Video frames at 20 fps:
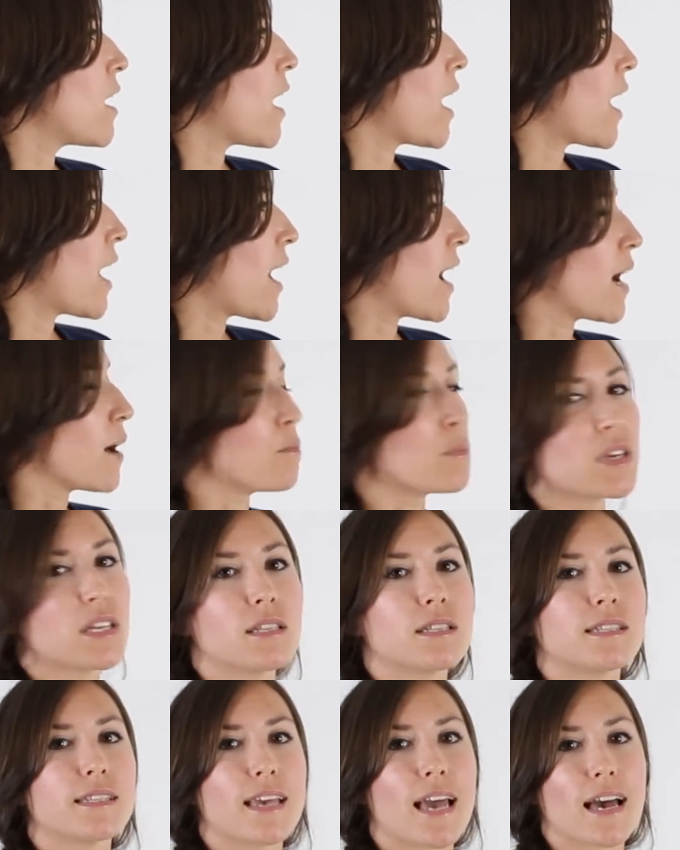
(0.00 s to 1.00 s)

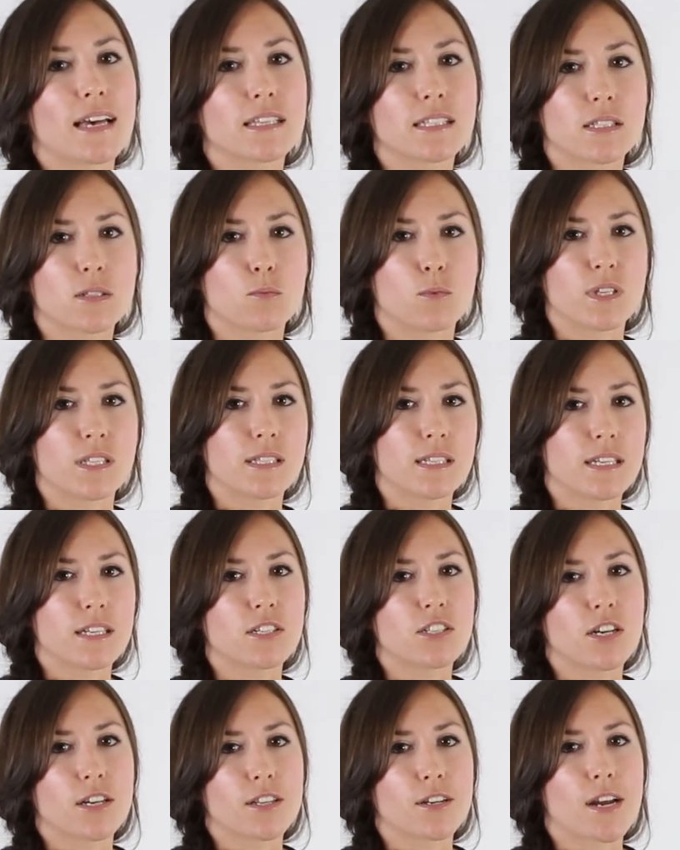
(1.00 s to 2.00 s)
means yes, we see
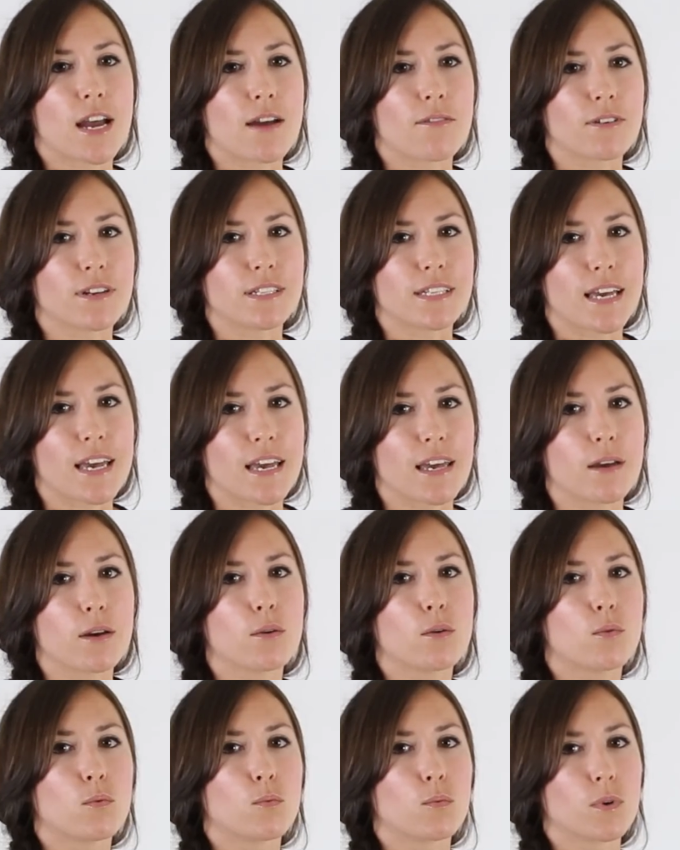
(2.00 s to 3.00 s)
each other every day.
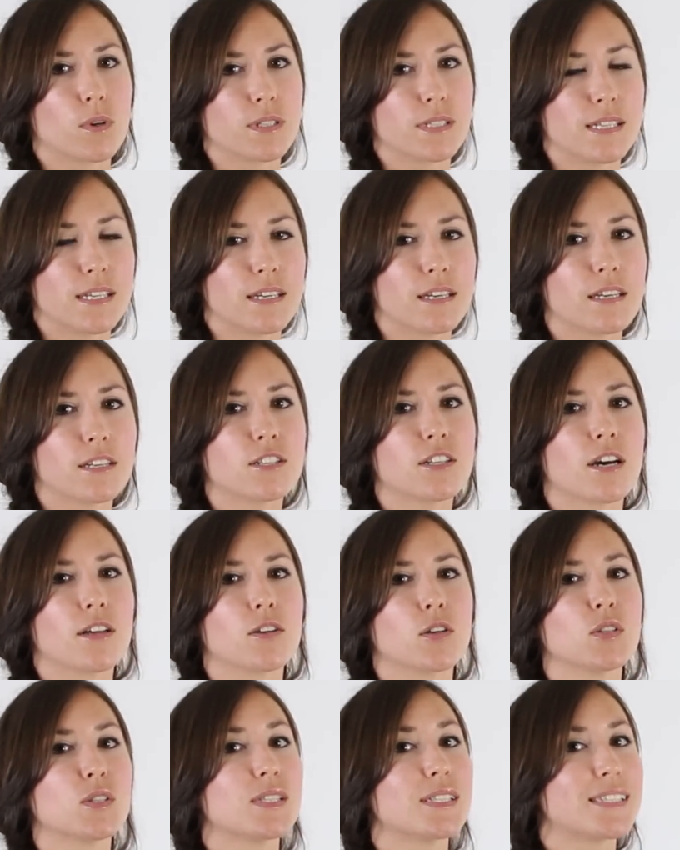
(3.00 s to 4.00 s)
We're seeing each
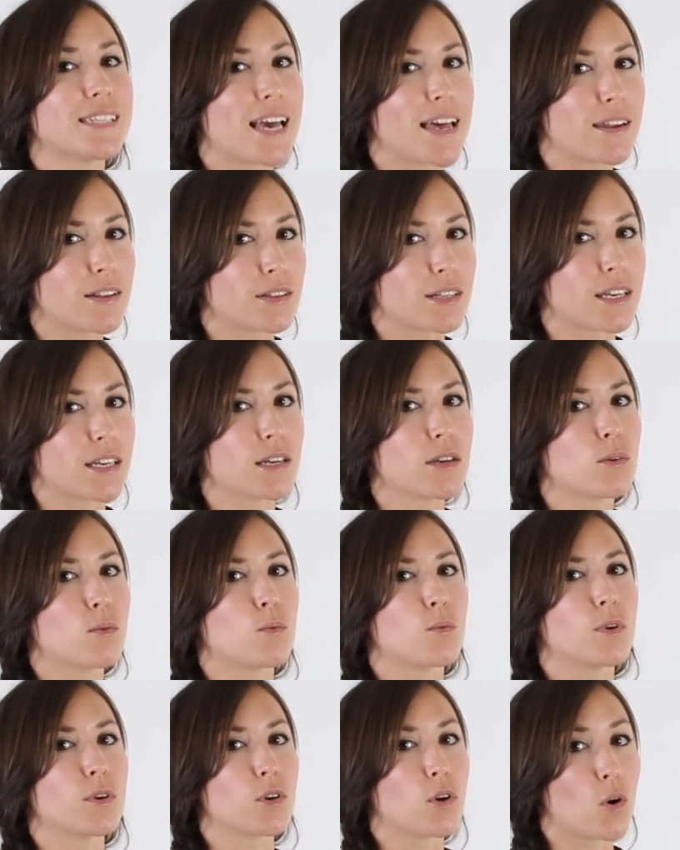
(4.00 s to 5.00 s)
other steadily.
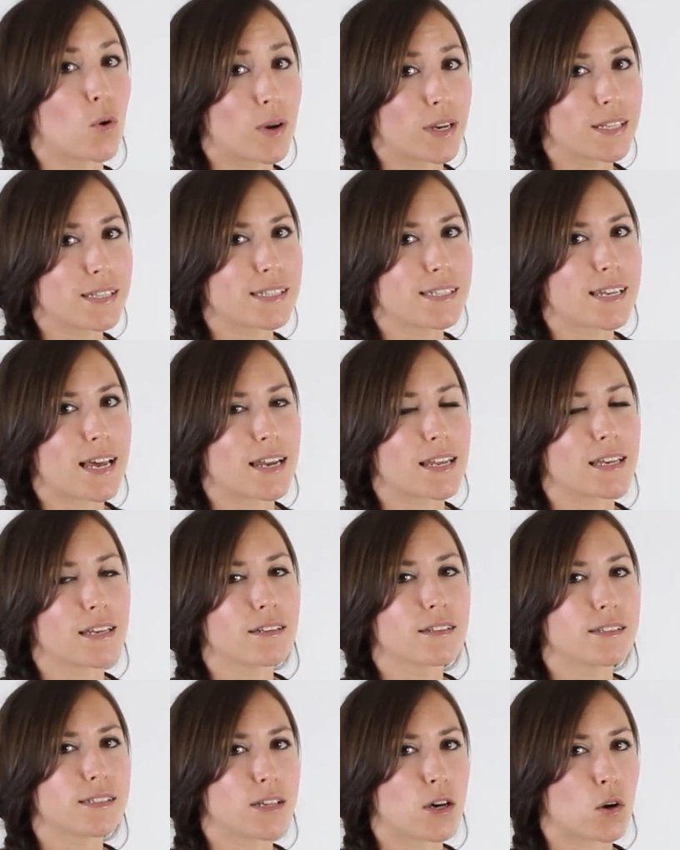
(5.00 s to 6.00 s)
We're going steady.
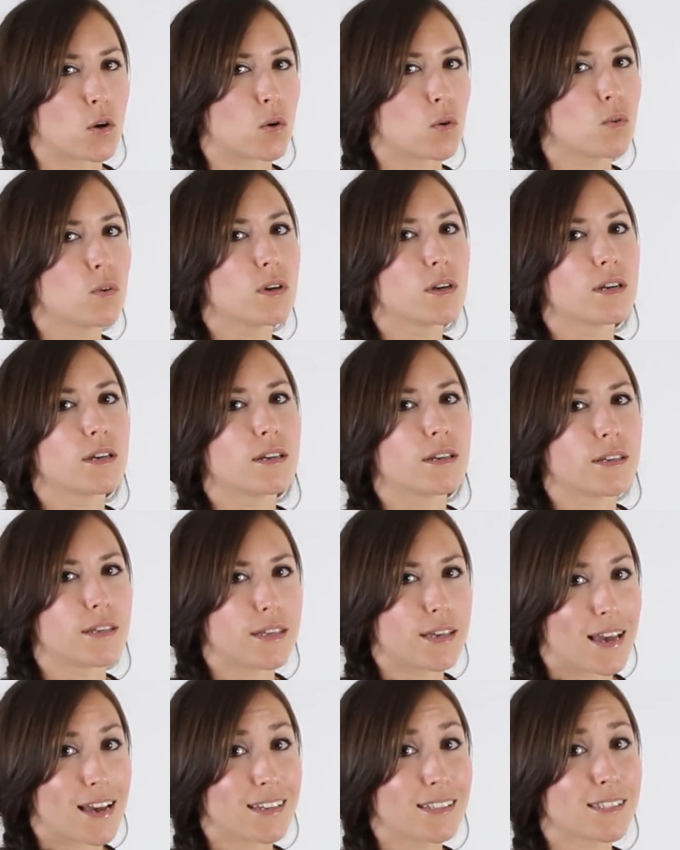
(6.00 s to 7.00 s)
So,
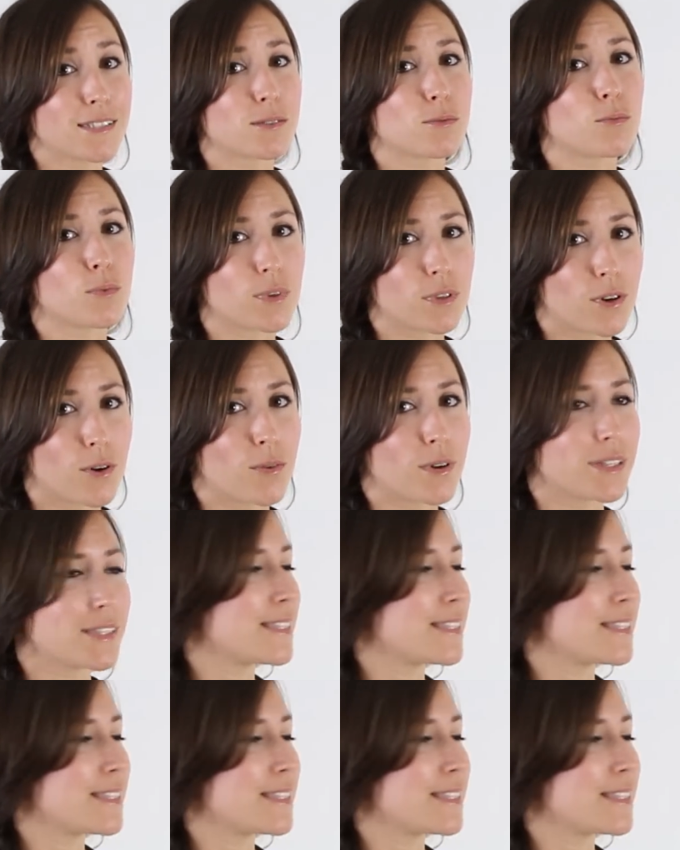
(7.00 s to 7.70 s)
yes, we're going